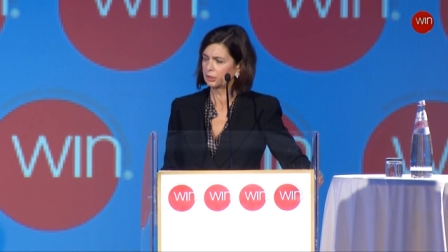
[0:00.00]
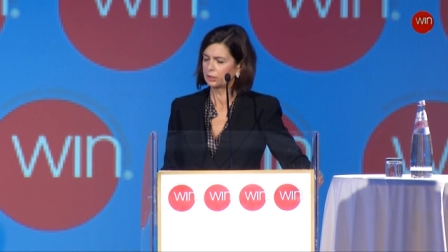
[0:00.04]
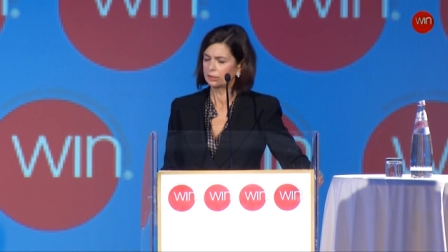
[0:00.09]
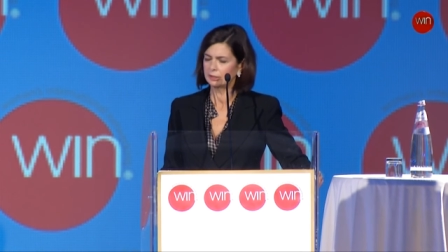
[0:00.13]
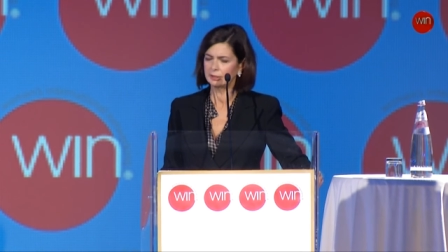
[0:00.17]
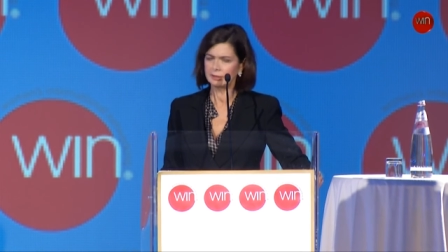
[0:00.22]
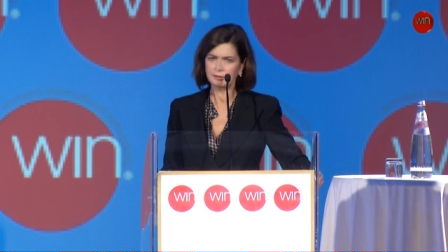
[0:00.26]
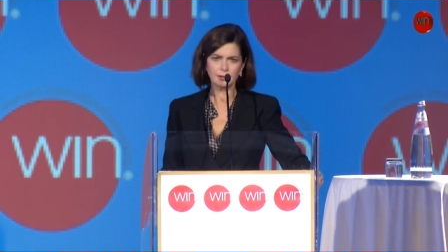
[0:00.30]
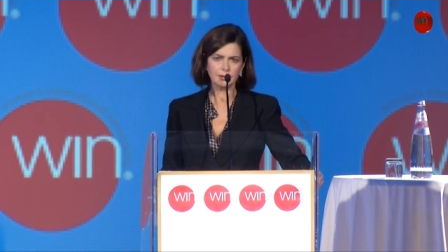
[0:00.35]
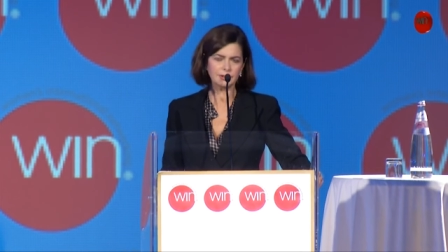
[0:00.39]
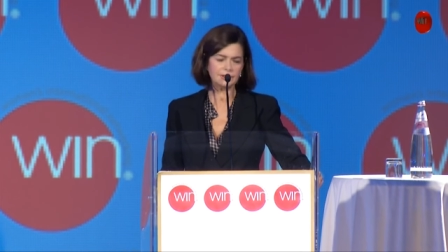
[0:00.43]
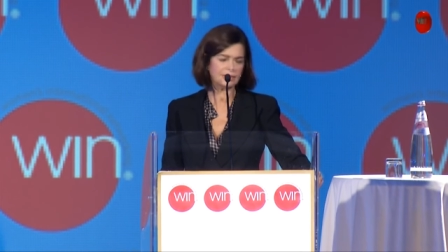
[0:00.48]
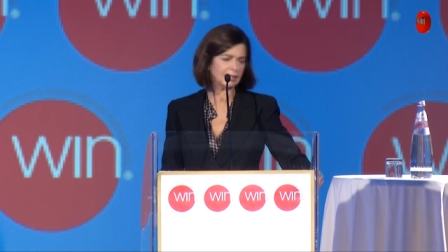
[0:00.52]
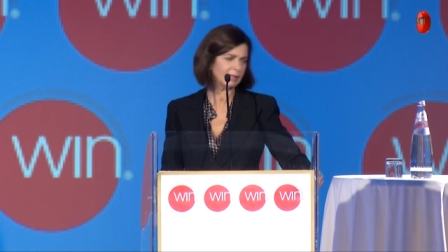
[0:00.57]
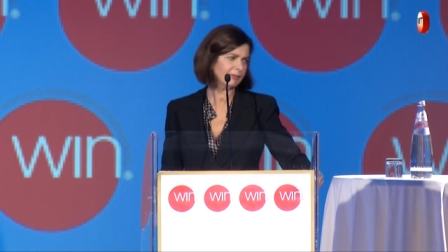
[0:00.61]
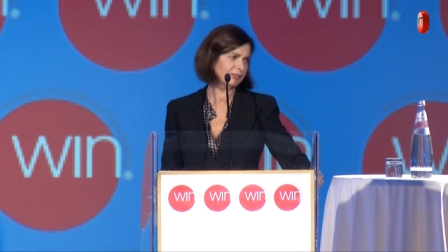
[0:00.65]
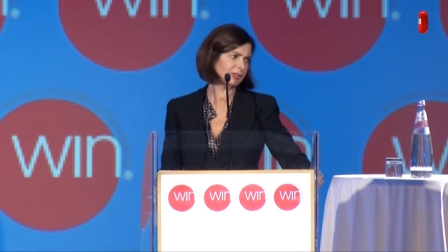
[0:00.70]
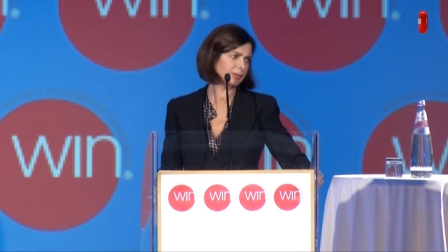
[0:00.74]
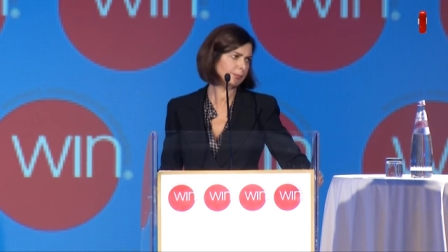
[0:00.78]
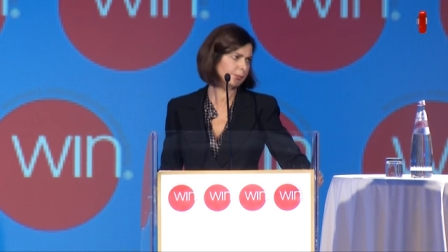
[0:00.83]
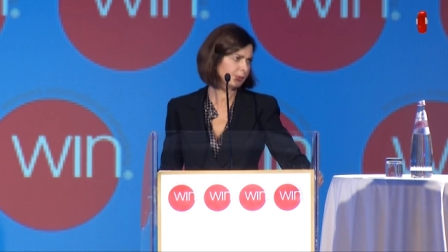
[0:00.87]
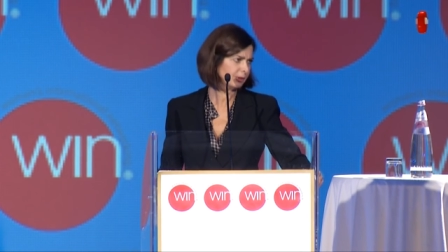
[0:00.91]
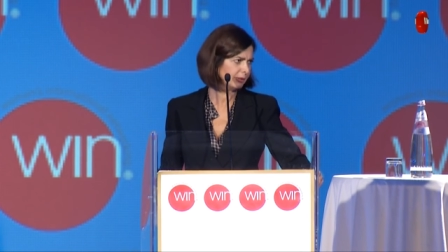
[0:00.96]
They don't have
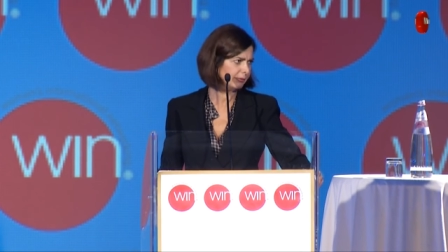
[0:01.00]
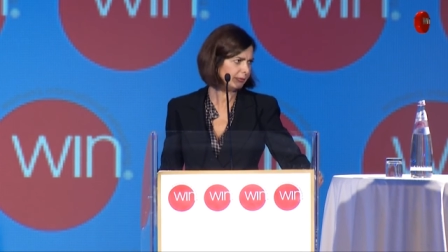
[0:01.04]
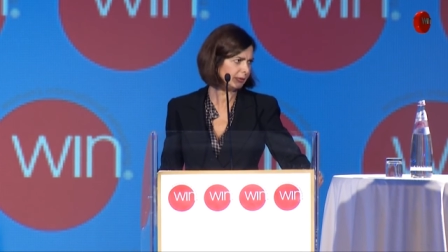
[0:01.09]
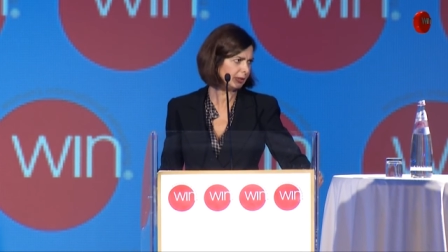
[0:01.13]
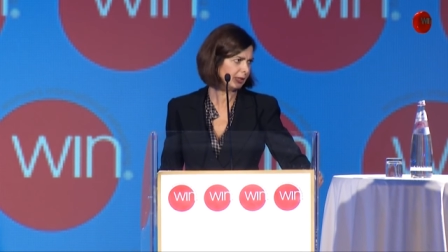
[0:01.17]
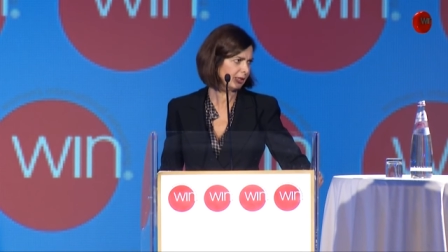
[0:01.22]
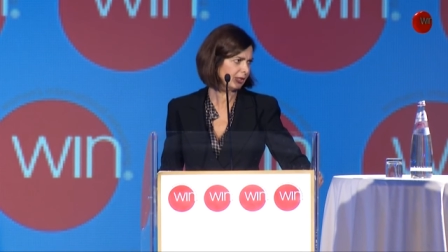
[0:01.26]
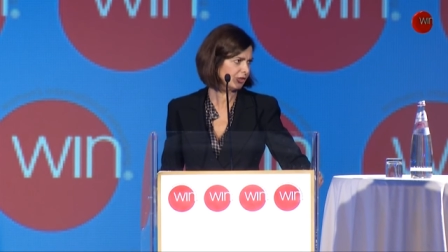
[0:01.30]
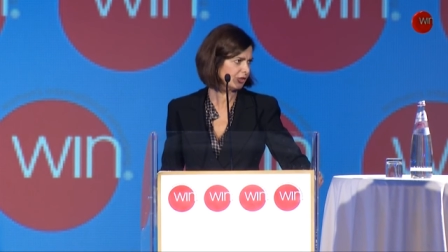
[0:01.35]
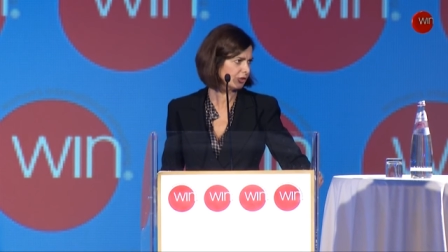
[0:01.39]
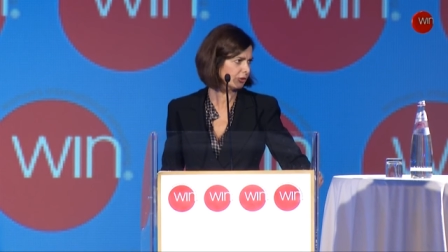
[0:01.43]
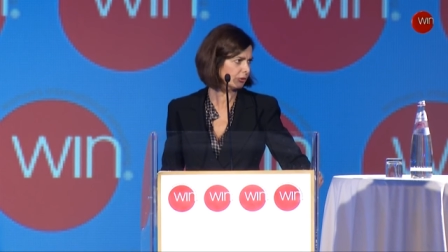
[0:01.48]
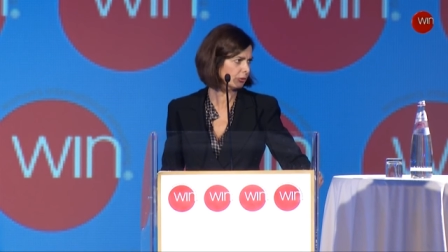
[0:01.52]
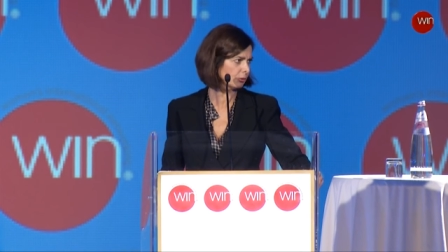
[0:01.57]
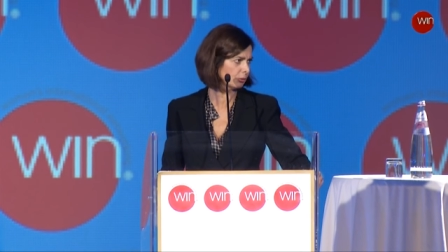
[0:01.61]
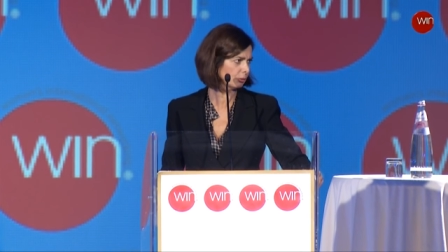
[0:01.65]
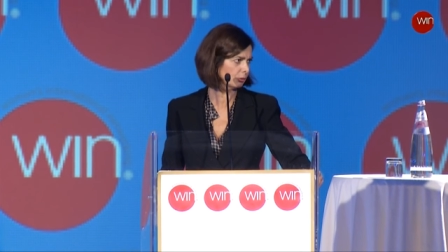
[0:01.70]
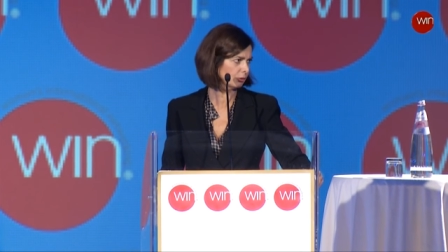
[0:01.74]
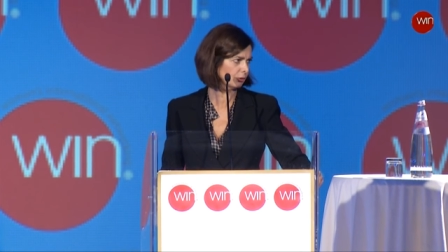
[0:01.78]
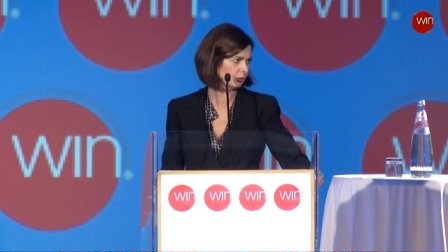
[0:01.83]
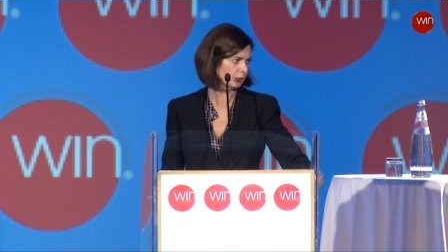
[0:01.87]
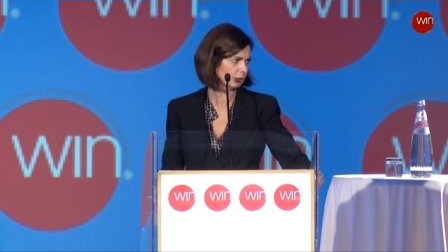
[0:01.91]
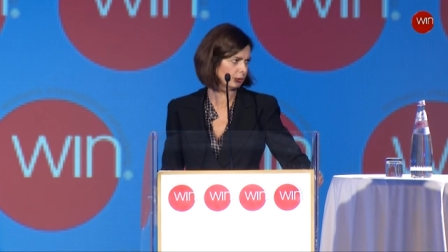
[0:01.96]
the privilege to
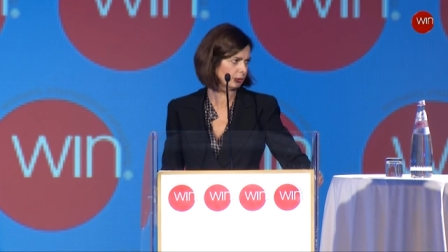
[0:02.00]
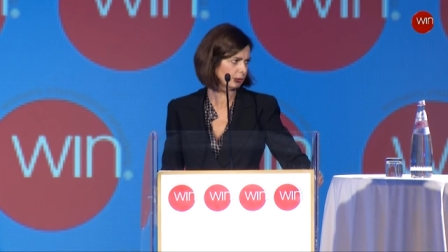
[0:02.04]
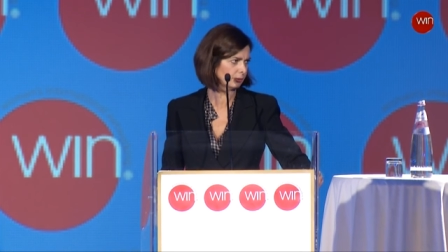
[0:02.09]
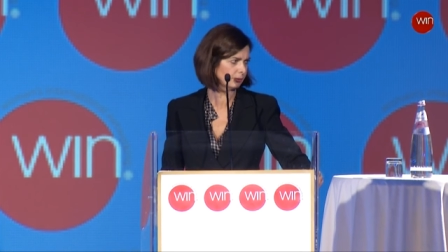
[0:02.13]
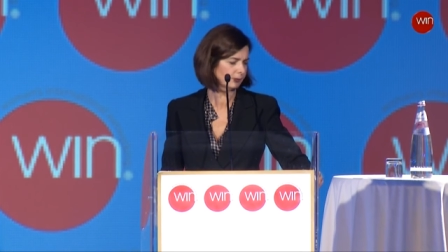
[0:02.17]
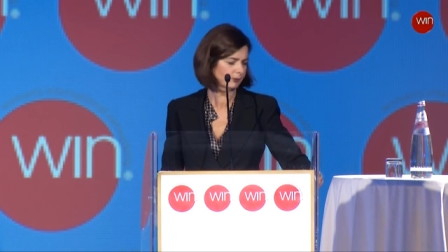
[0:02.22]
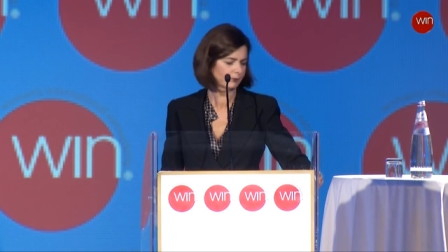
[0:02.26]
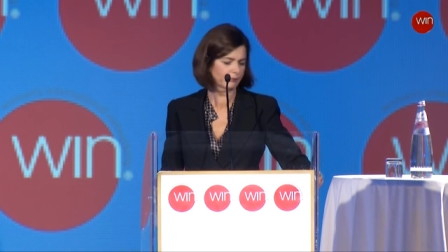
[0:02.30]
do so.